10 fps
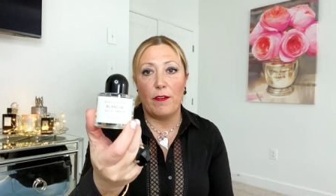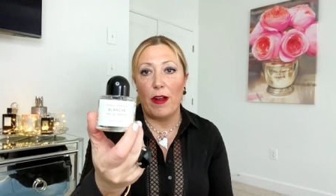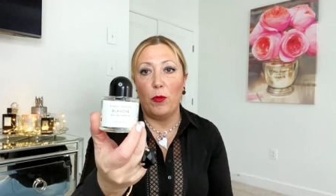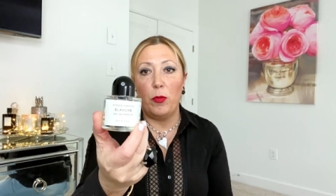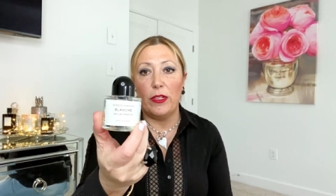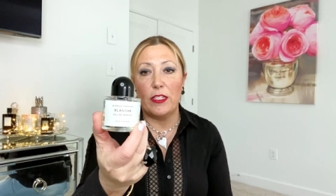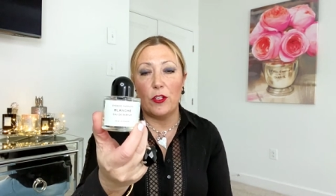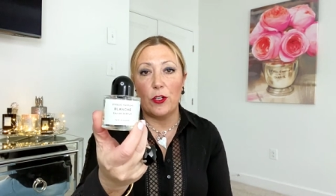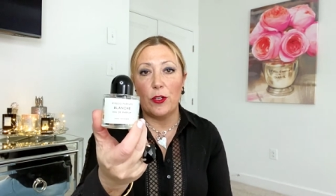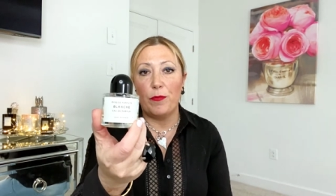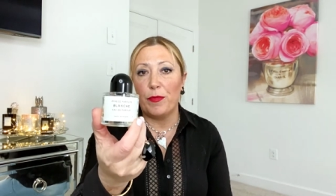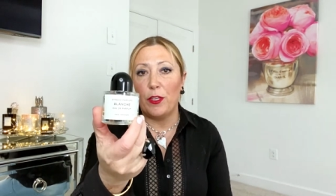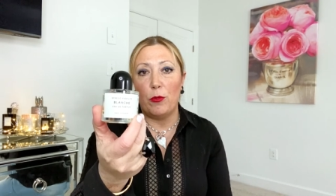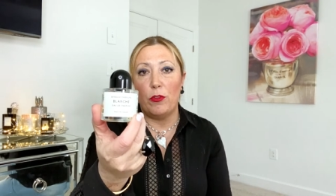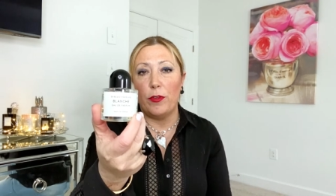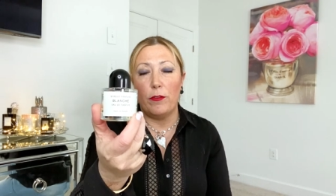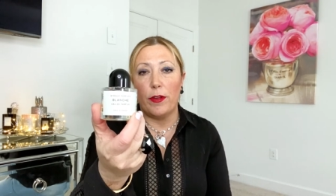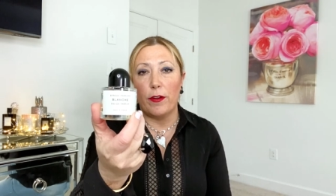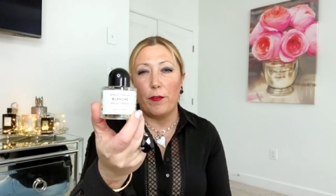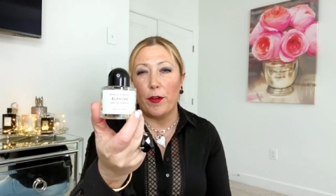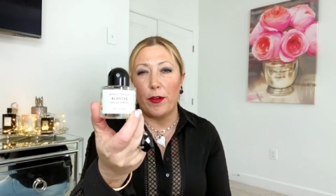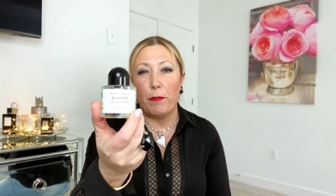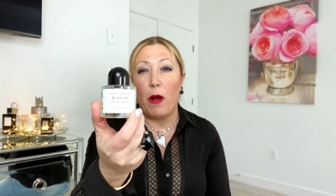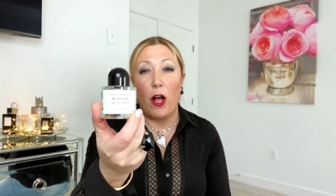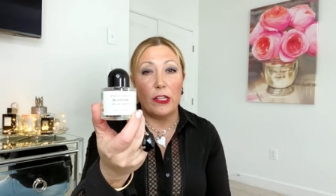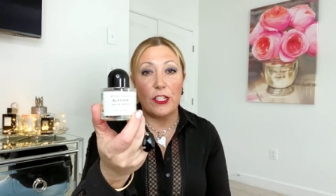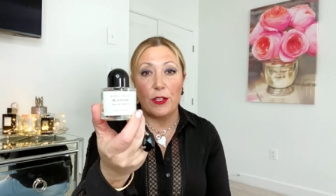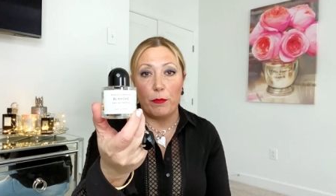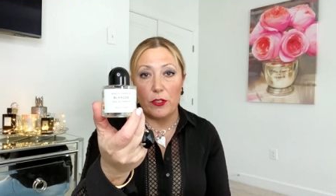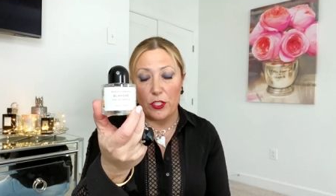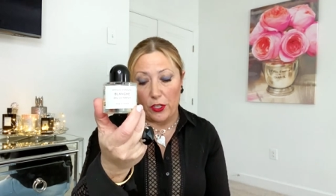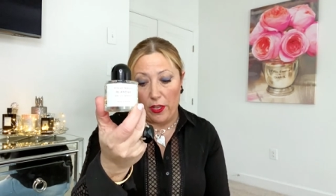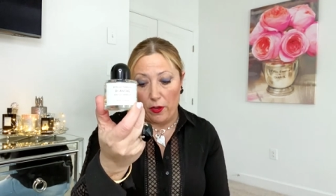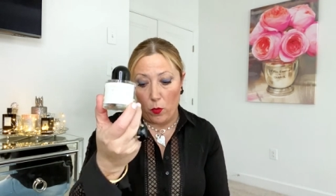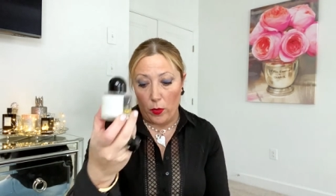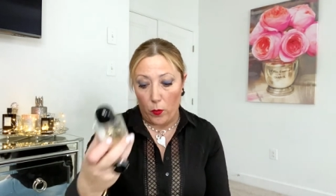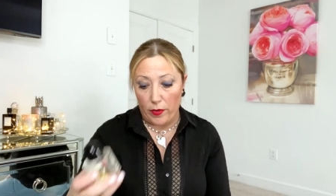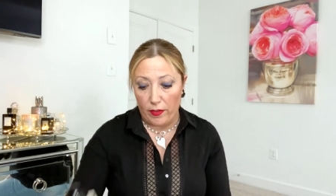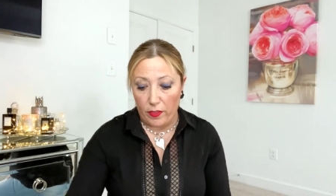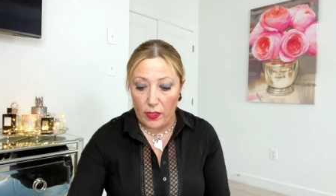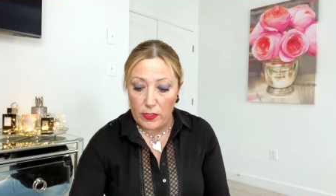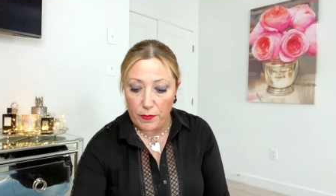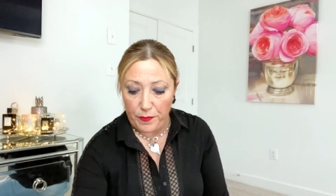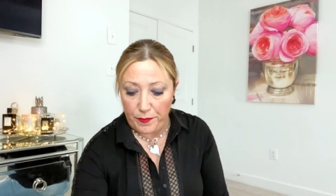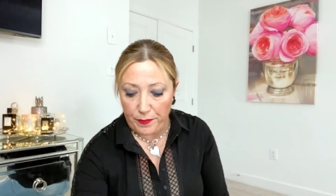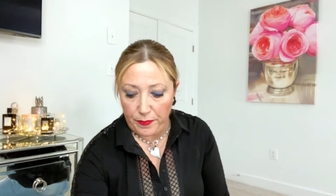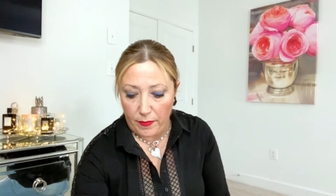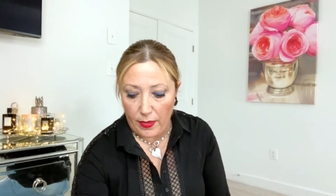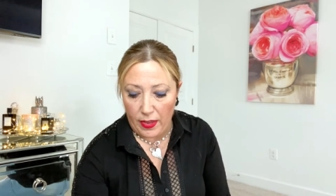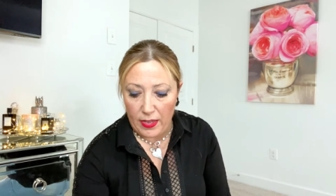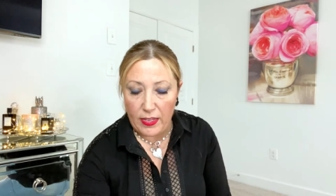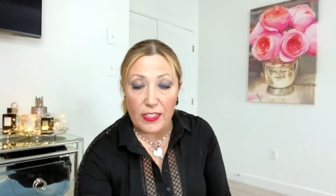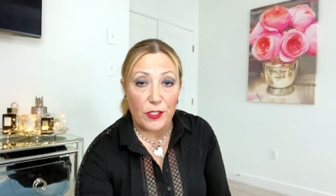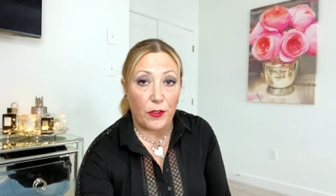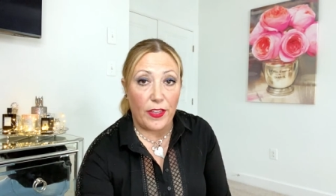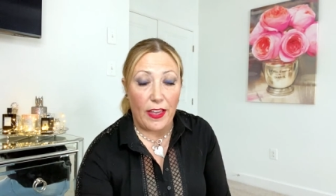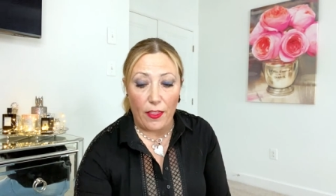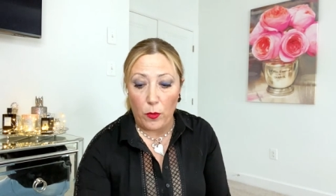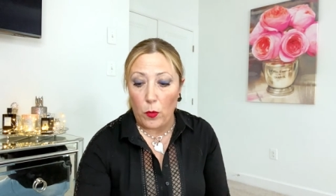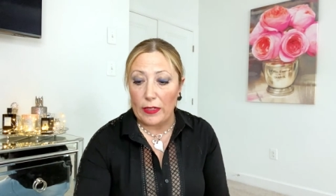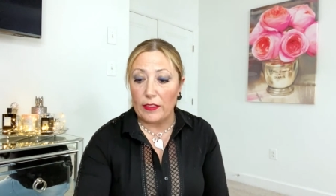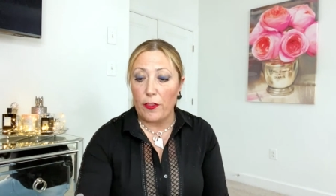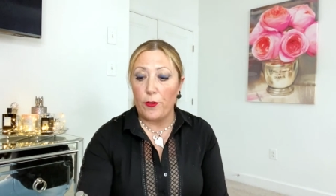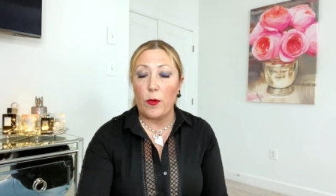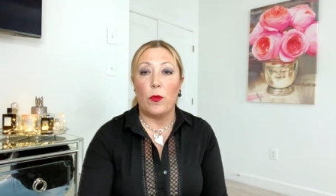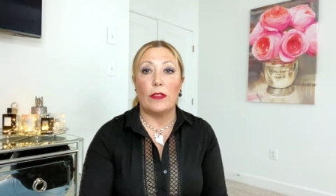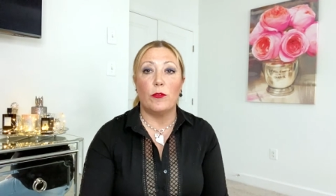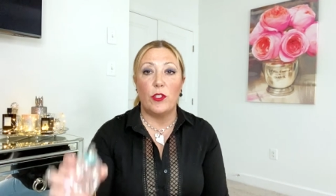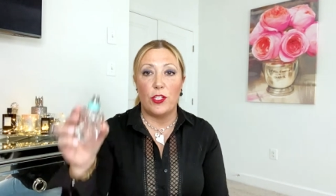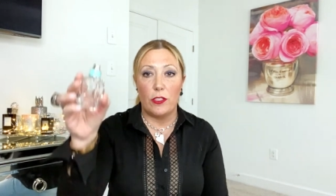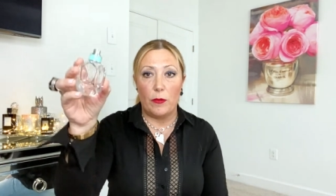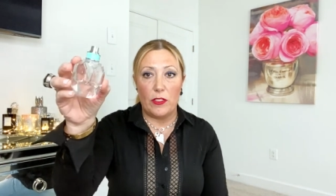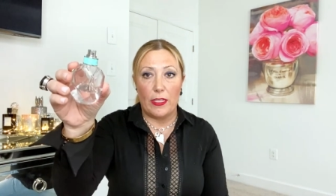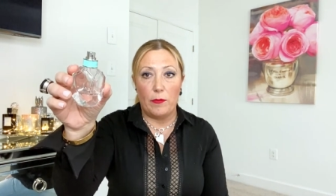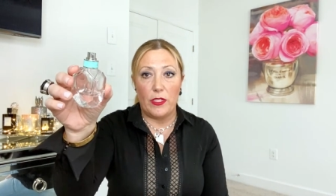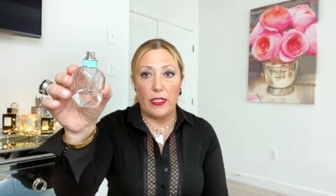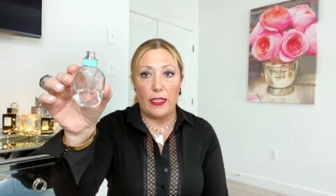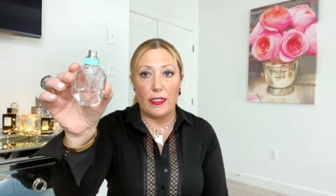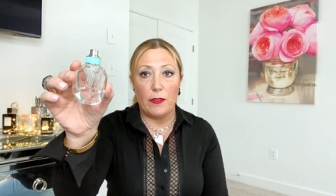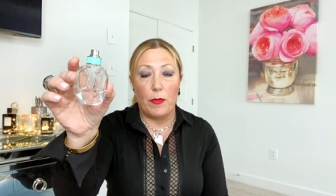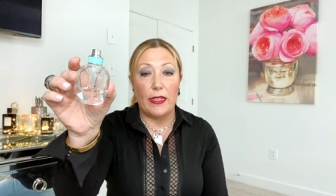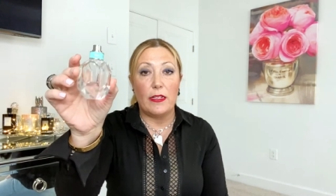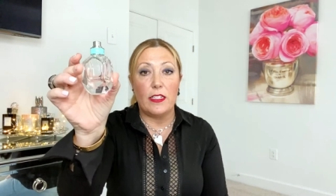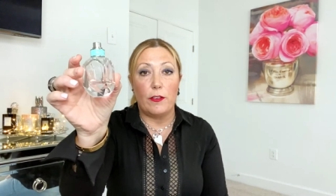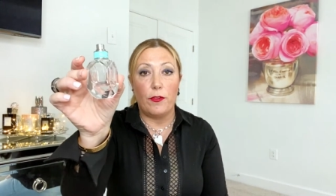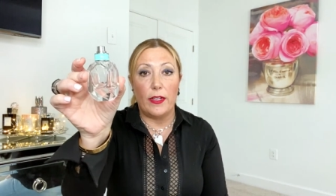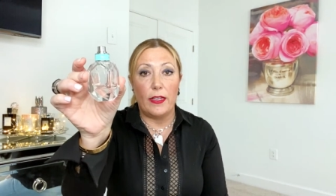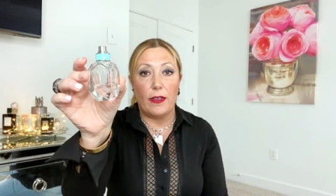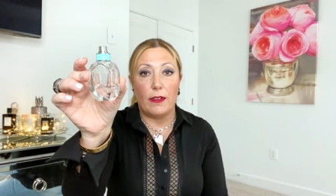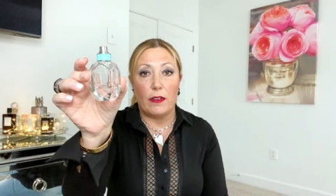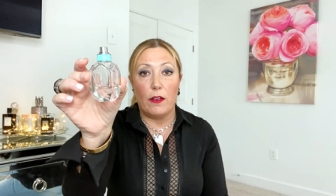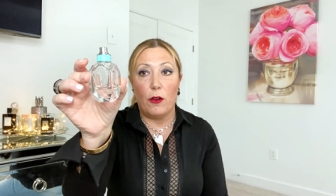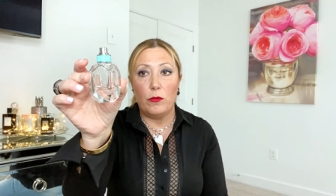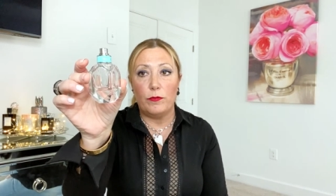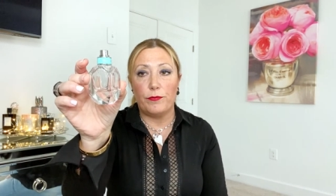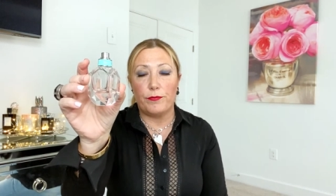Crowd pleaser, you will feel very, very polished and put together when wearing this. So the other one, the third one, which is almost empty, is my Tiffany & Co.